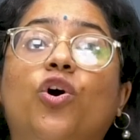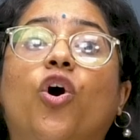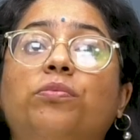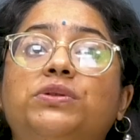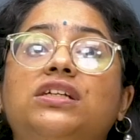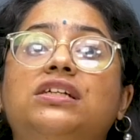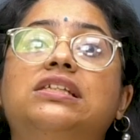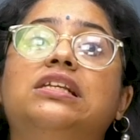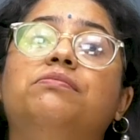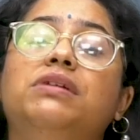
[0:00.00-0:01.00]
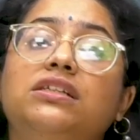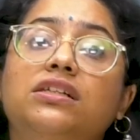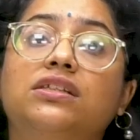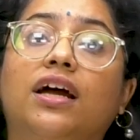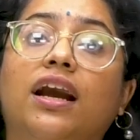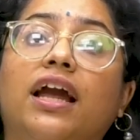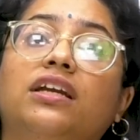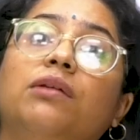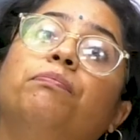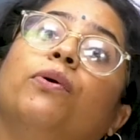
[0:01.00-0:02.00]
the option is limited sunlight
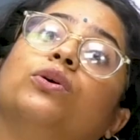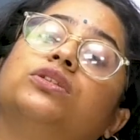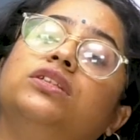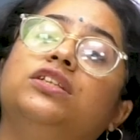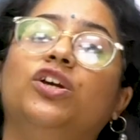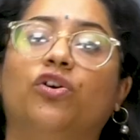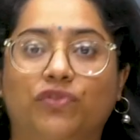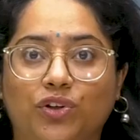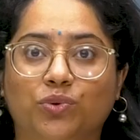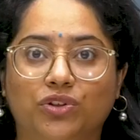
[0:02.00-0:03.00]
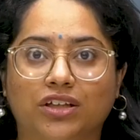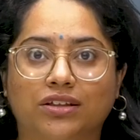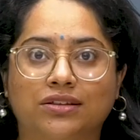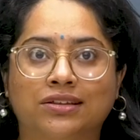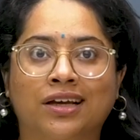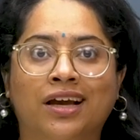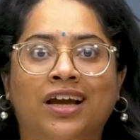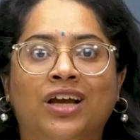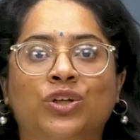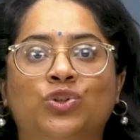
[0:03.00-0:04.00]
and paucity of nutrients.
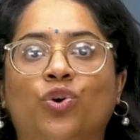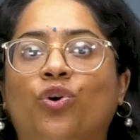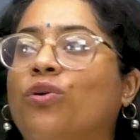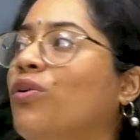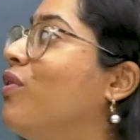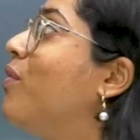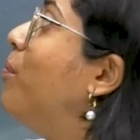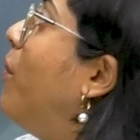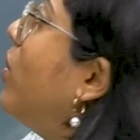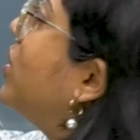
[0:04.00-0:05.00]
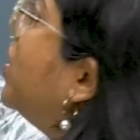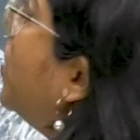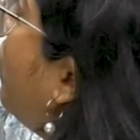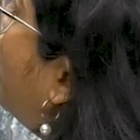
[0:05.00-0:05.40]
So paucity of